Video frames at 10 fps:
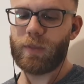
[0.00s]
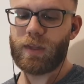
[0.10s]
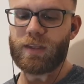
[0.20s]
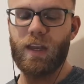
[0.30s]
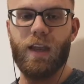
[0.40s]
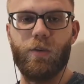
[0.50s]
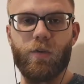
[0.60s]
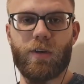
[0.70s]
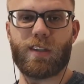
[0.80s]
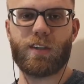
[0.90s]
This handle
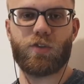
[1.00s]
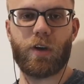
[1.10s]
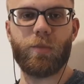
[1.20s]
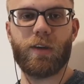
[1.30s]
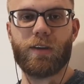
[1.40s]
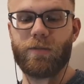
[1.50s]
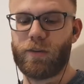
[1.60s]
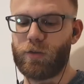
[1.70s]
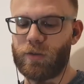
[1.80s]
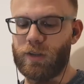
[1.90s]
is extremely
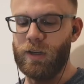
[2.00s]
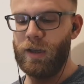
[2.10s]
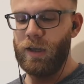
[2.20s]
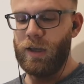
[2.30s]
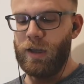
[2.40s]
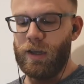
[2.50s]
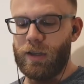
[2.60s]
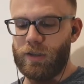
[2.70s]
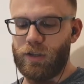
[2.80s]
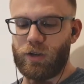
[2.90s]
difficult
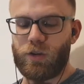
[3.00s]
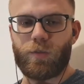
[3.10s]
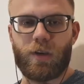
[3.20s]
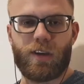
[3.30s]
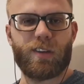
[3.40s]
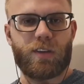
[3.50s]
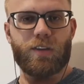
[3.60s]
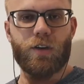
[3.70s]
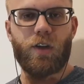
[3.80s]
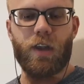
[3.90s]
to use because it is
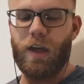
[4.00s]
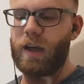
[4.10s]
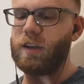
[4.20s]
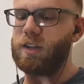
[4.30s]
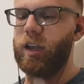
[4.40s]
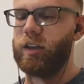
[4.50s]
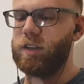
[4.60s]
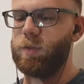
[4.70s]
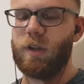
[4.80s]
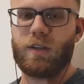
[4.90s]
so large and it
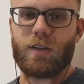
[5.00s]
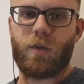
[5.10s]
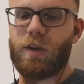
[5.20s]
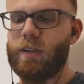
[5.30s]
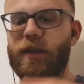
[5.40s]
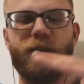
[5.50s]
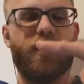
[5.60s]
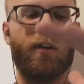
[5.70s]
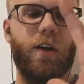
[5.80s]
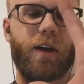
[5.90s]
spins so easily.
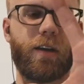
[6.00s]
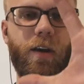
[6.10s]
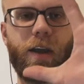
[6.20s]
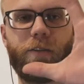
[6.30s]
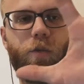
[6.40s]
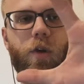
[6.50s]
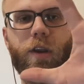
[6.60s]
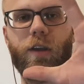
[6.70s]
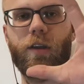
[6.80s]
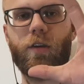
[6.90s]
So I have quite
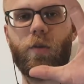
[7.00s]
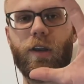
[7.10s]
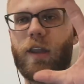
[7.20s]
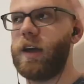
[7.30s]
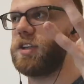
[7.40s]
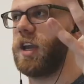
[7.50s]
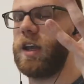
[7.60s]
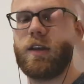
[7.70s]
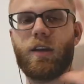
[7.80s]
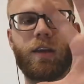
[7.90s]
a large hand.